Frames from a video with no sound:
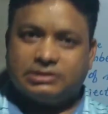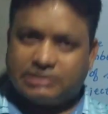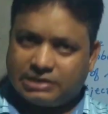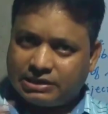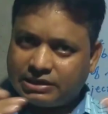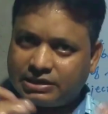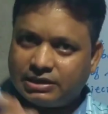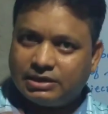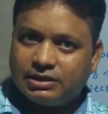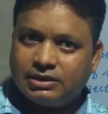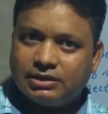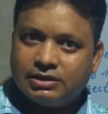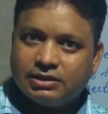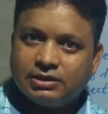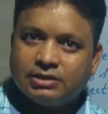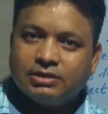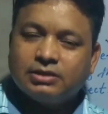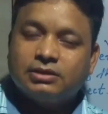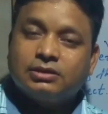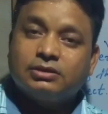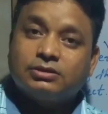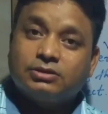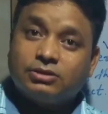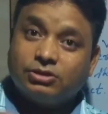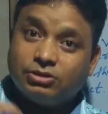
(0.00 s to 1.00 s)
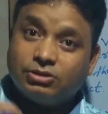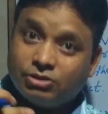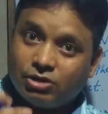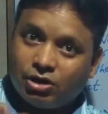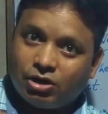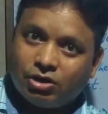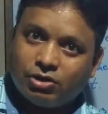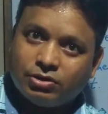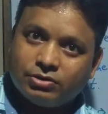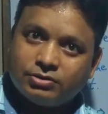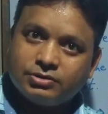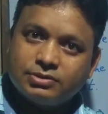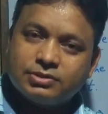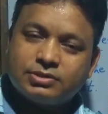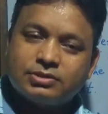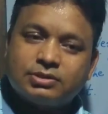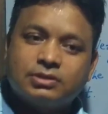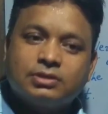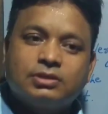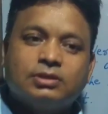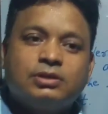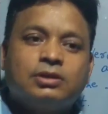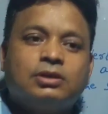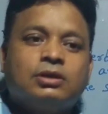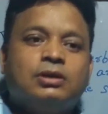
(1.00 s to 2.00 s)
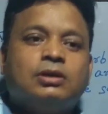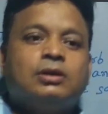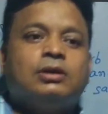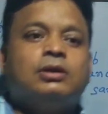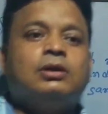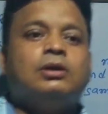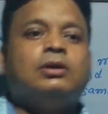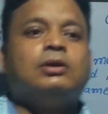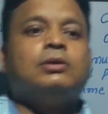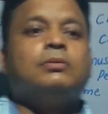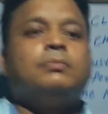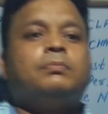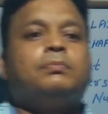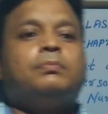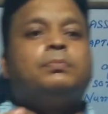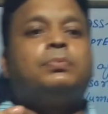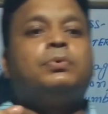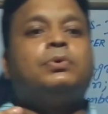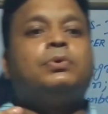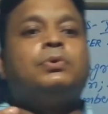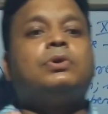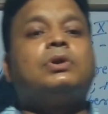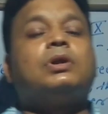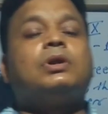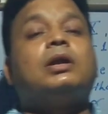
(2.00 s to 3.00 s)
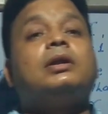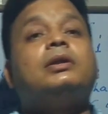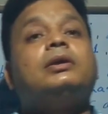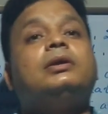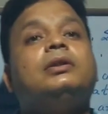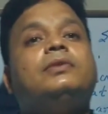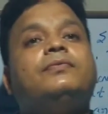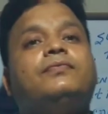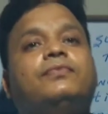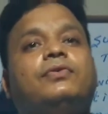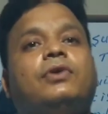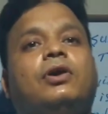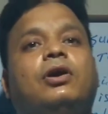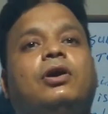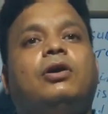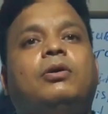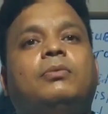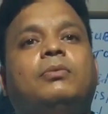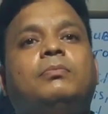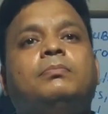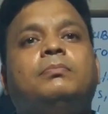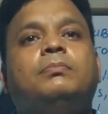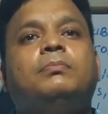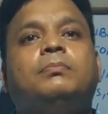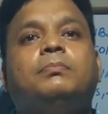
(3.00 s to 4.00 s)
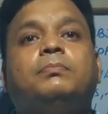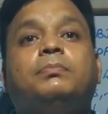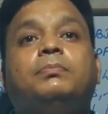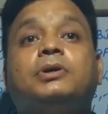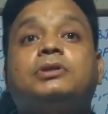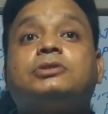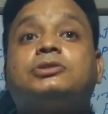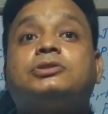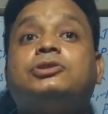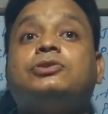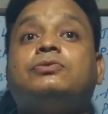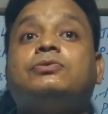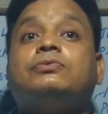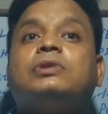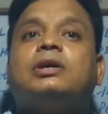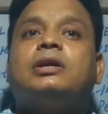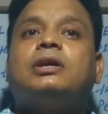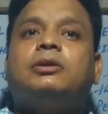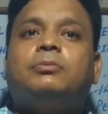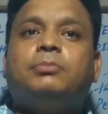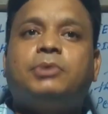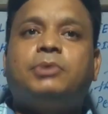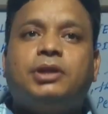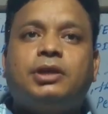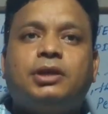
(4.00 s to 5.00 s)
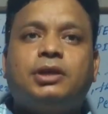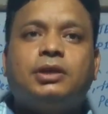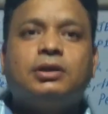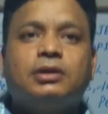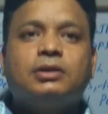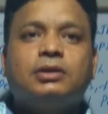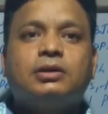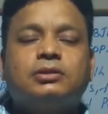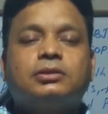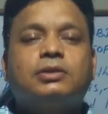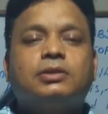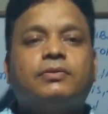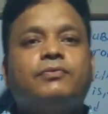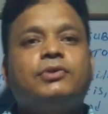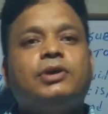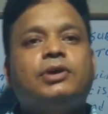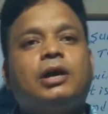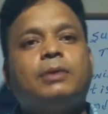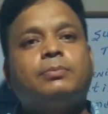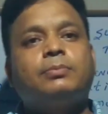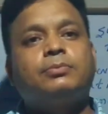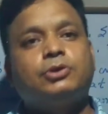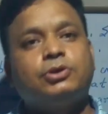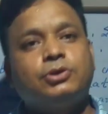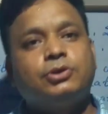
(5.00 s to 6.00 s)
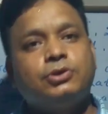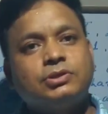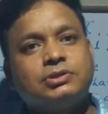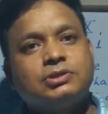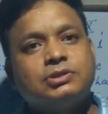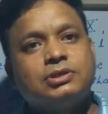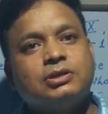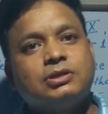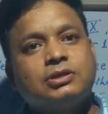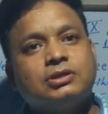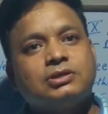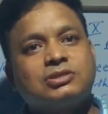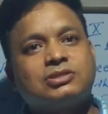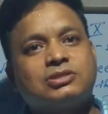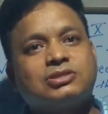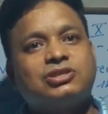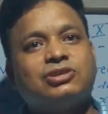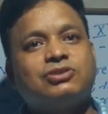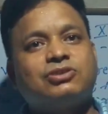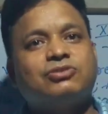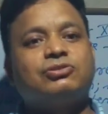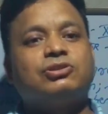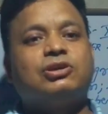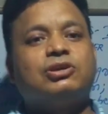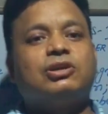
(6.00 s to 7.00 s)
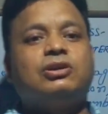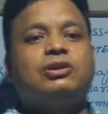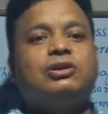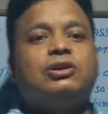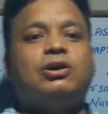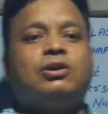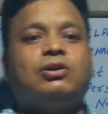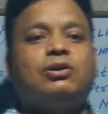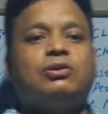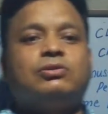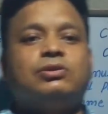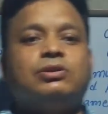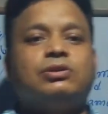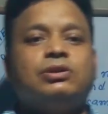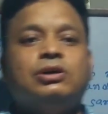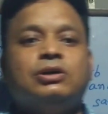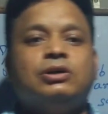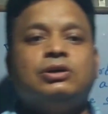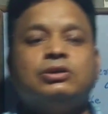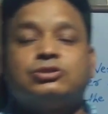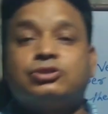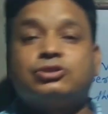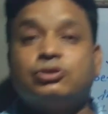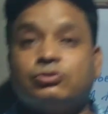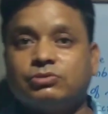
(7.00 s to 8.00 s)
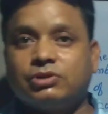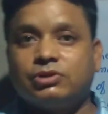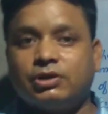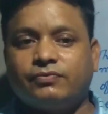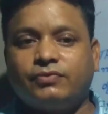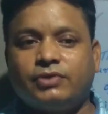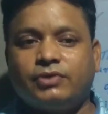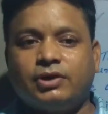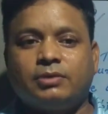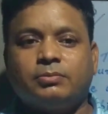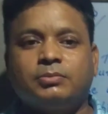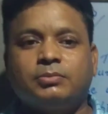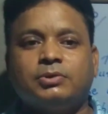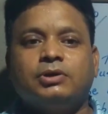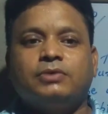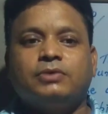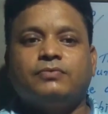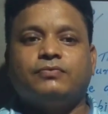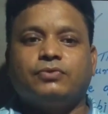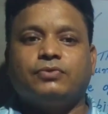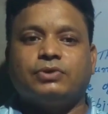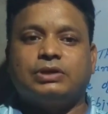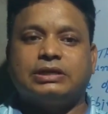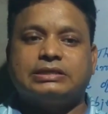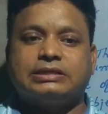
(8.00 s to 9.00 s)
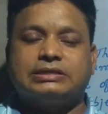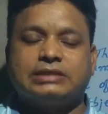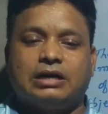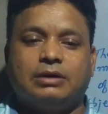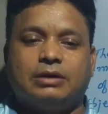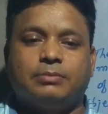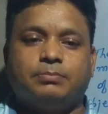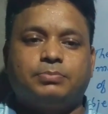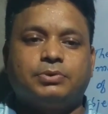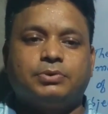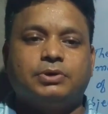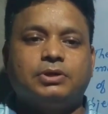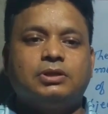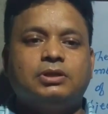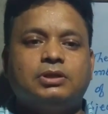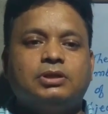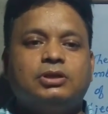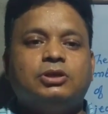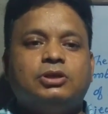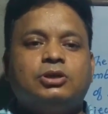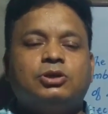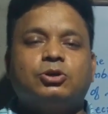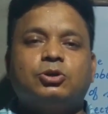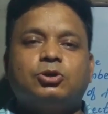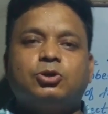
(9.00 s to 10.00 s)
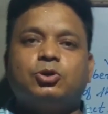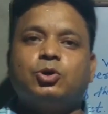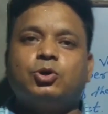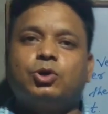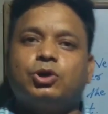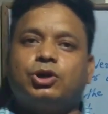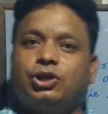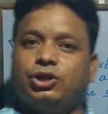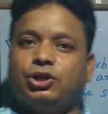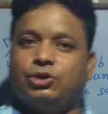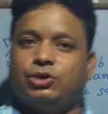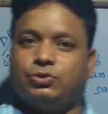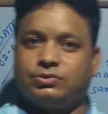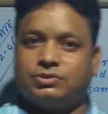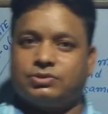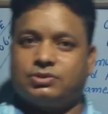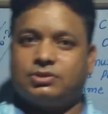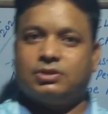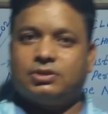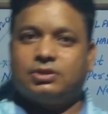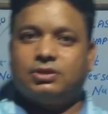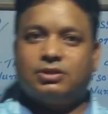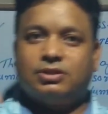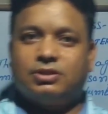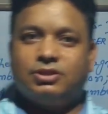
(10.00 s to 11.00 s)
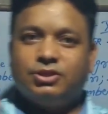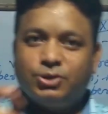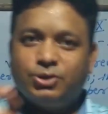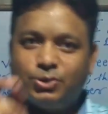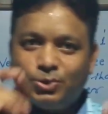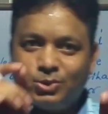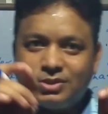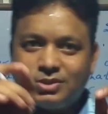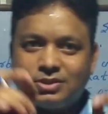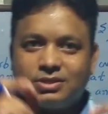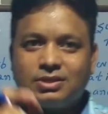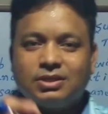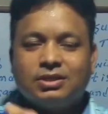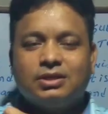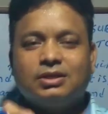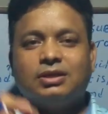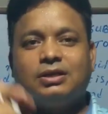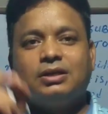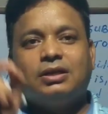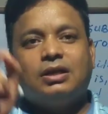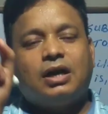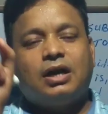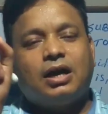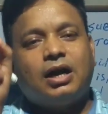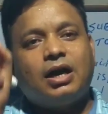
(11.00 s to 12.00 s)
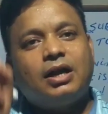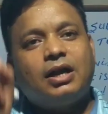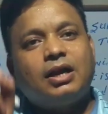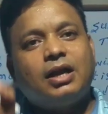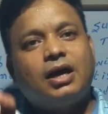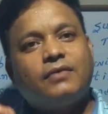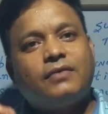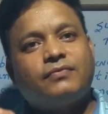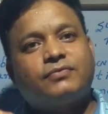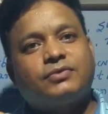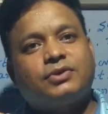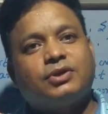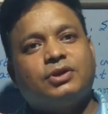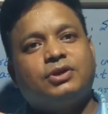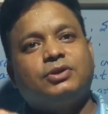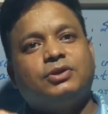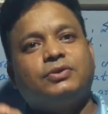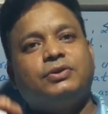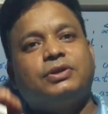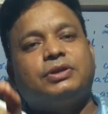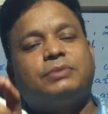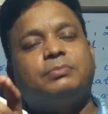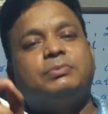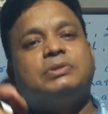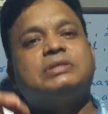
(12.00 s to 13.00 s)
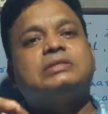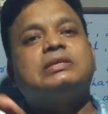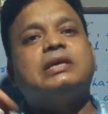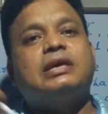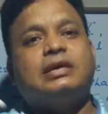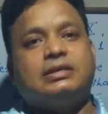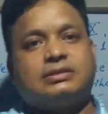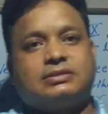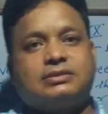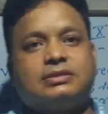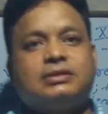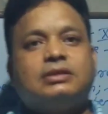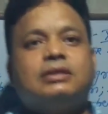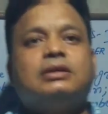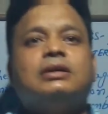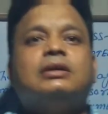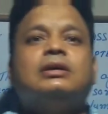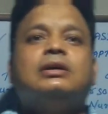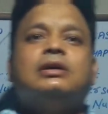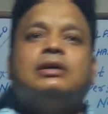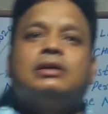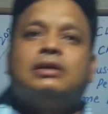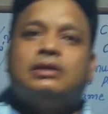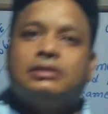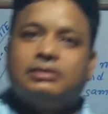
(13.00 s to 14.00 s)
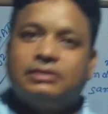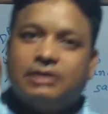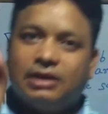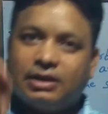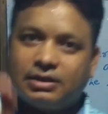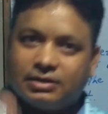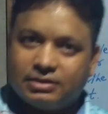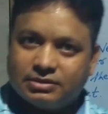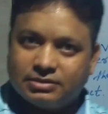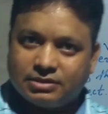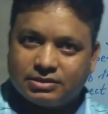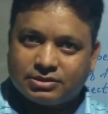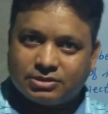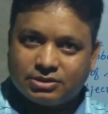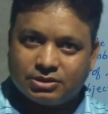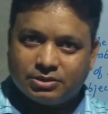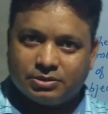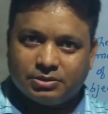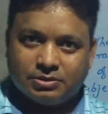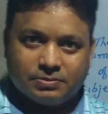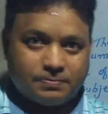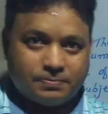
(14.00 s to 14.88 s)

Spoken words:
Second, nouns plural in form but singular in meaning, we have to use singular noun, singular verb. For example, good news. News and after it means s, that is